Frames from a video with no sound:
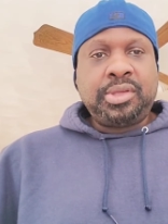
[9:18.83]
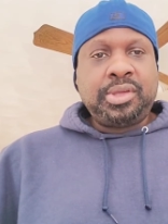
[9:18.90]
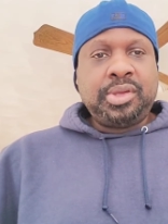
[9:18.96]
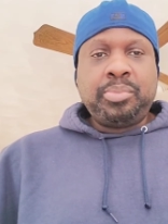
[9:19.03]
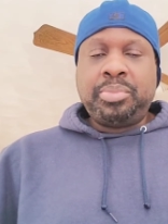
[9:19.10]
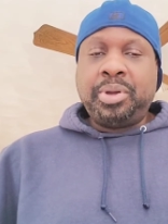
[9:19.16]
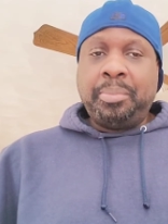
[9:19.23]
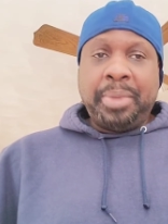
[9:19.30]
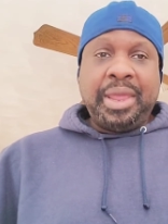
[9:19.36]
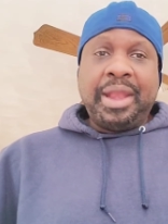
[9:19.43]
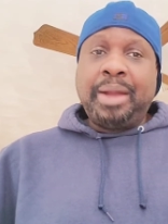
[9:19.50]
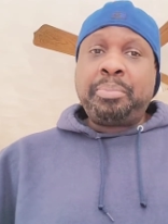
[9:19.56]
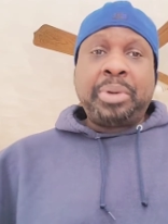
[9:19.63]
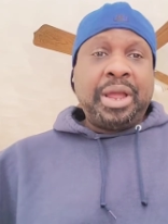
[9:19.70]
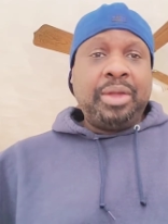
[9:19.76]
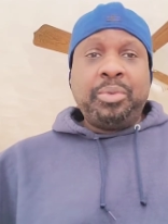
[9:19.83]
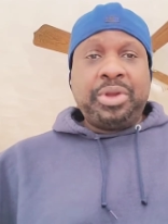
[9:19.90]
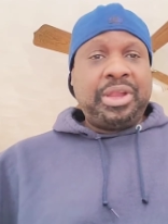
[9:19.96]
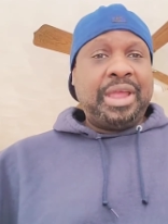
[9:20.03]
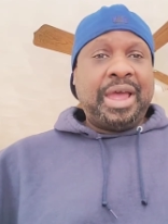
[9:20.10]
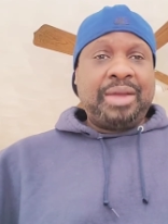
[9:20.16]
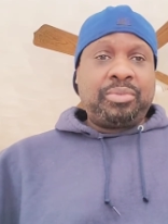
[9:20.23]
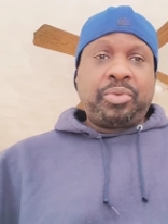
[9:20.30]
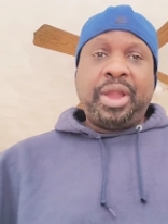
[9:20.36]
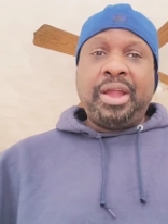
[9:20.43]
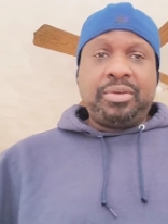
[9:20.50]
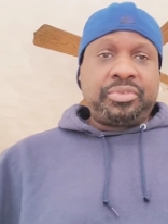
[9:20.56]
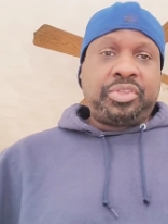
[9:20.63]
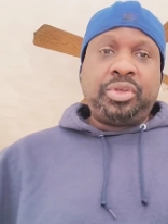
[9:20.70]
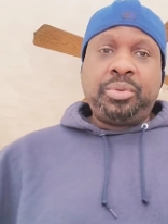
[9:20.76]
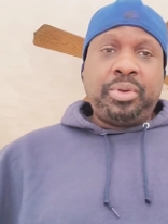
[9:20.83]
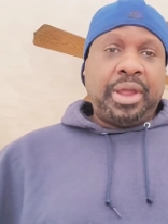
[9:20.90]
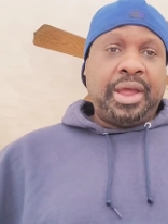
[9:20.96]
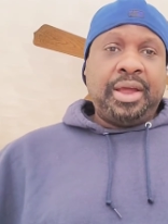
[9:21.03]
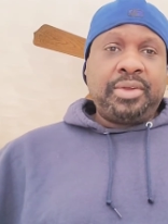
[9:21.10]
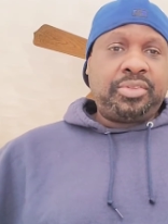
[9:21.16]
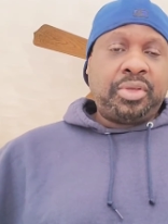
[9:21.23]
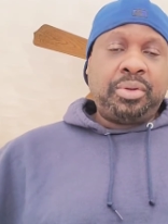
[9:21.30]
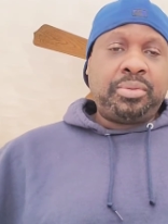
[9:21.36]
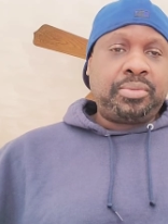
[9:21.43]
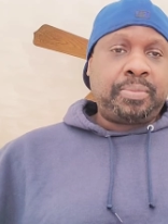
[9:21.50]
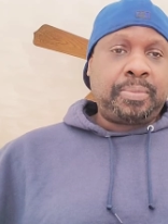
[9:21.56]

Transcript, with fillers: But man, I probably would have got round two, guys, too.